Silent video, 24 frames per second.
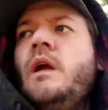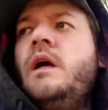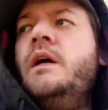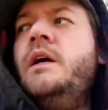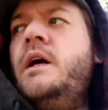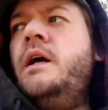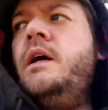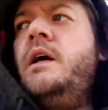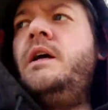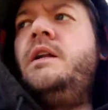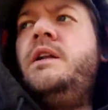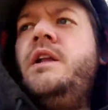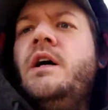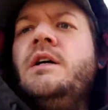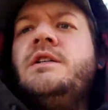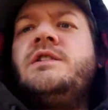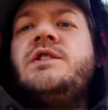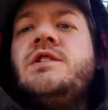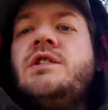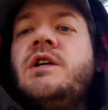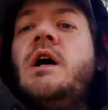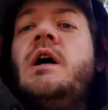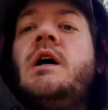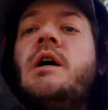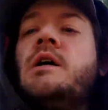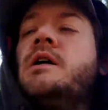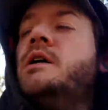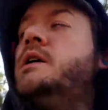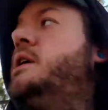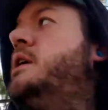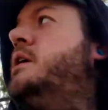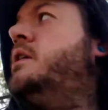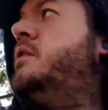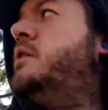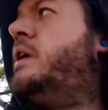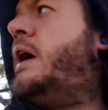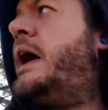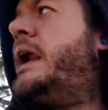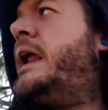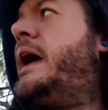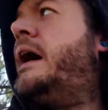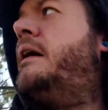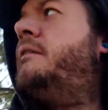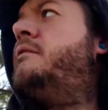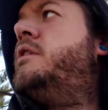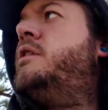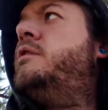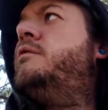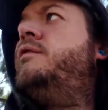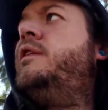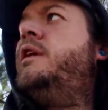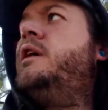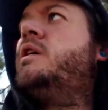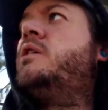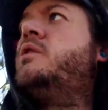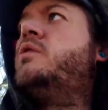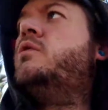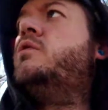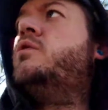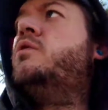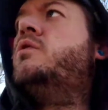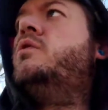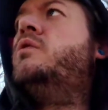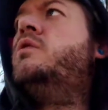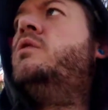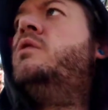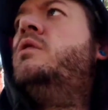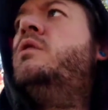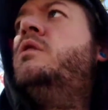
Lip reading: it does suck, not having a vehicle